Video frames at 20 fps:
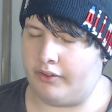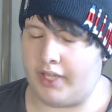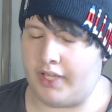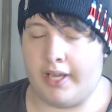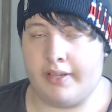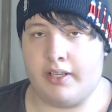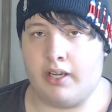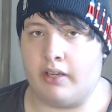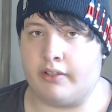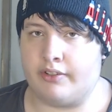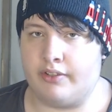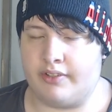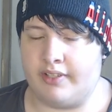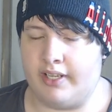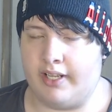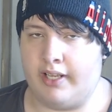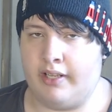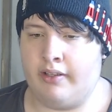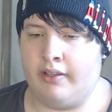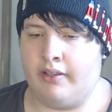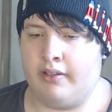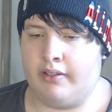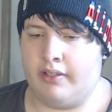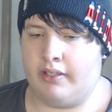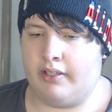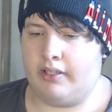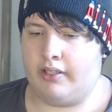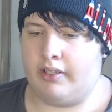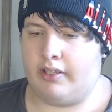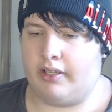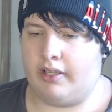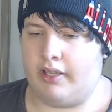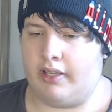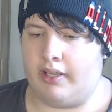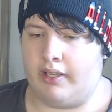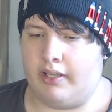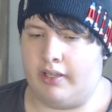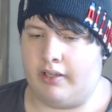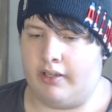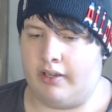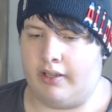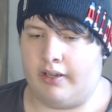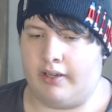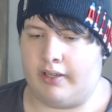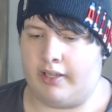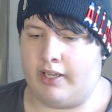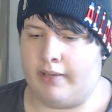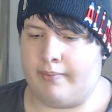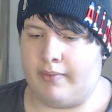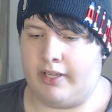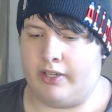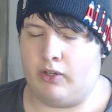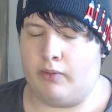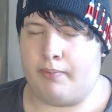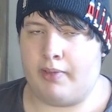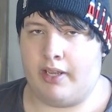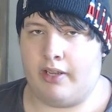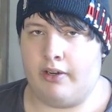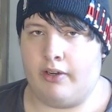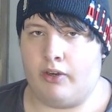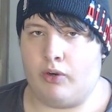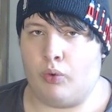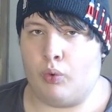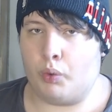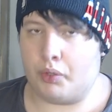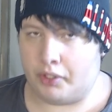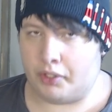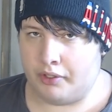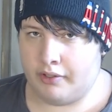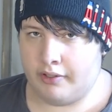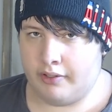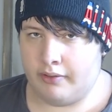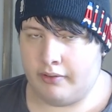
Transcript: Eye doctor today and uh, got my new pair ordered.